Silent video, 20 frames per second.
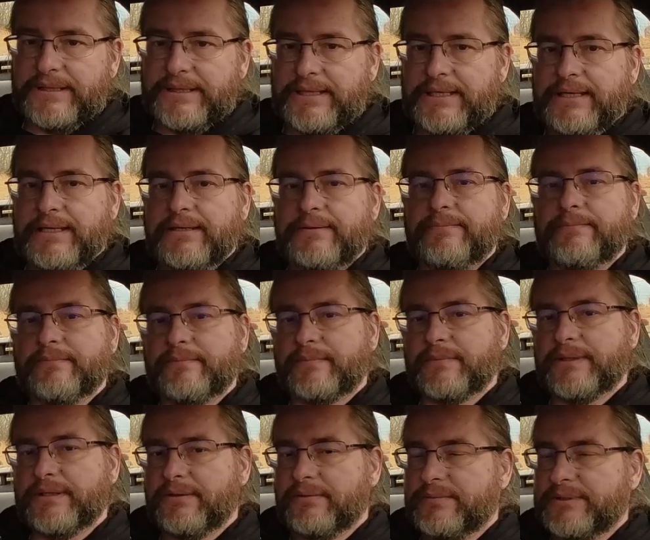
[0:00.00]
Again,
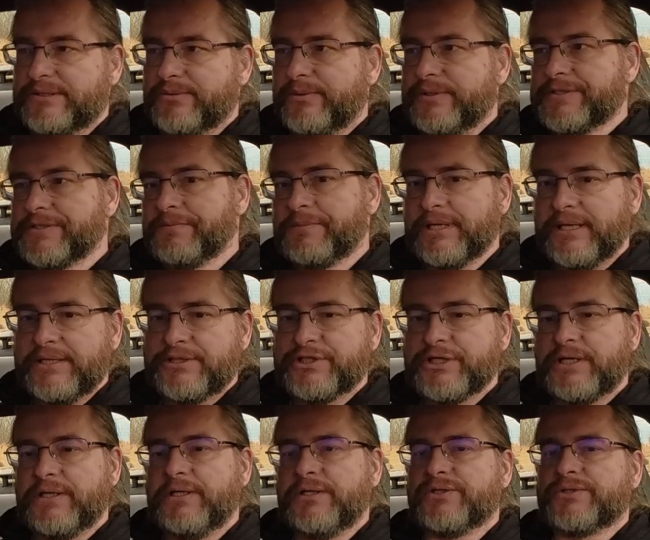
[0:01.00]
between supply
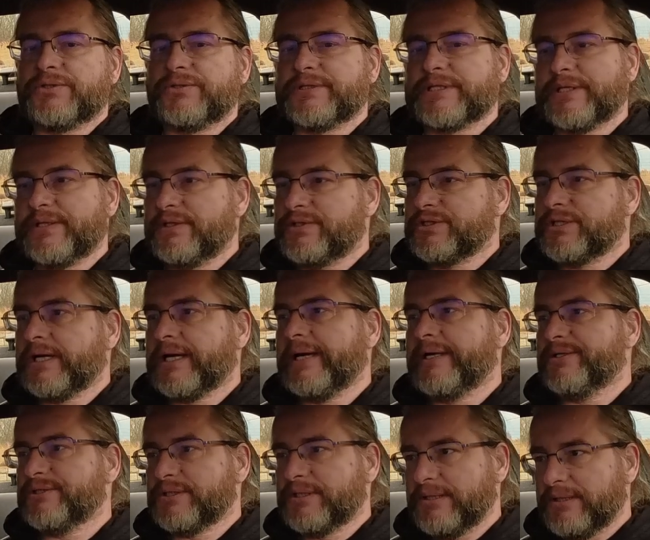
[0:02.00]
chain issues and the check
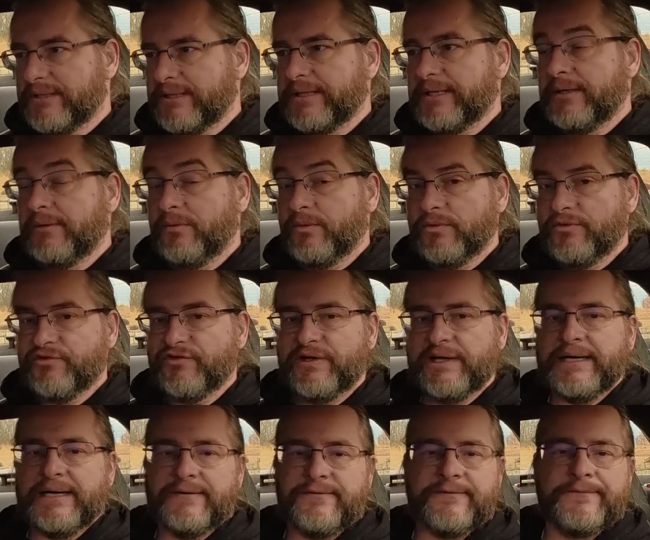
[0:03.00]
engine light, that was
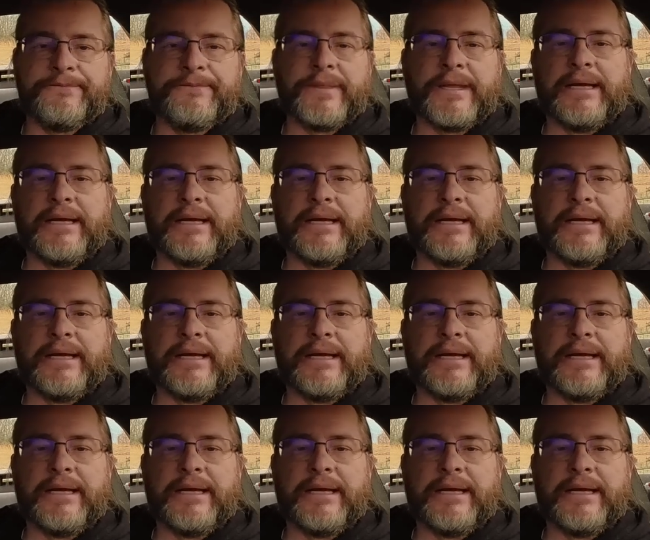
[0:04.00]
that.